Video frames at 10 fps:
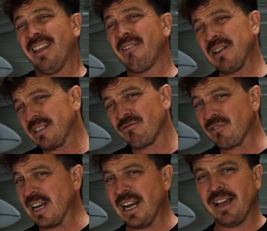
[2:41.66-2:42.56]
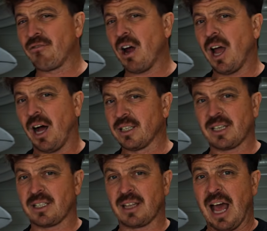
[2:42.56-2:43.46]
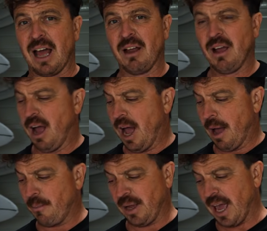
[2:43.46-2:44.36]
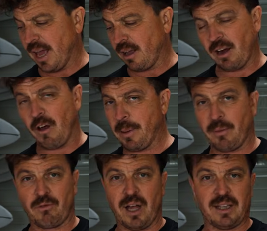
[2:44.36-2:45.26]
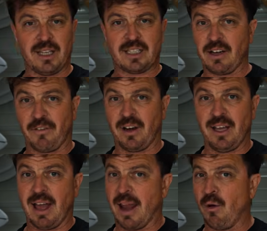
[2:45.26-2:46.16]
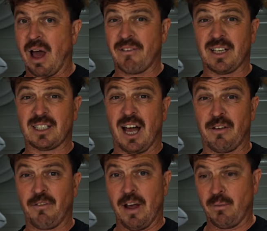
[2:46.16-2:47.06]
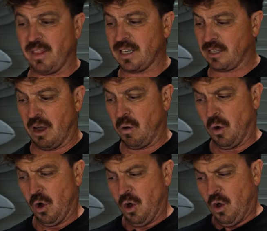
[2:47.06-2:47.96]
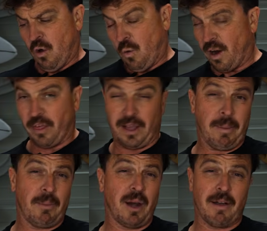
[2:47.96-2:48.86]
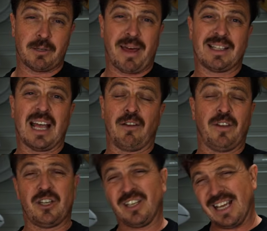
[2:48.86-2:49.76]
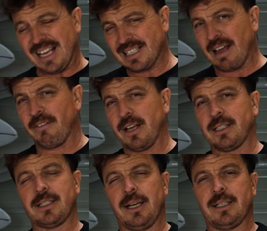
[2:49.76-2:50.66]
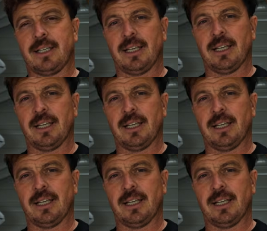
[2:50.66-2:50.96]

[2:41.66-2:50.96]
there isn't really a right answer to that. We're getting a lot of people riding this differently and all having a ton of fun with it. So one of the things people love about the Tankfish is that versatility.